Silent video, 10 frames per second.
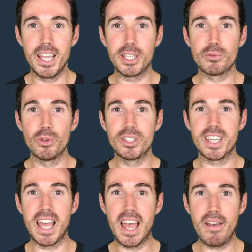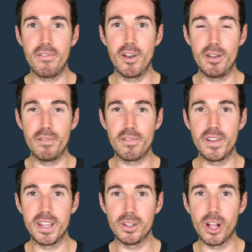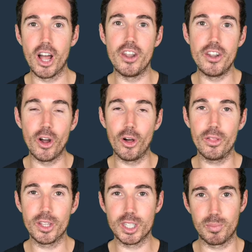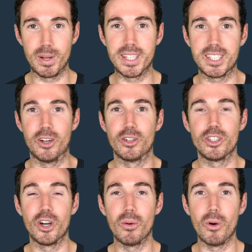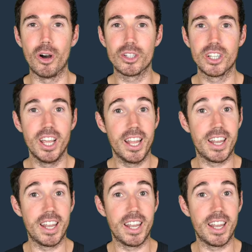is run to effort and feel and not the split on your watch.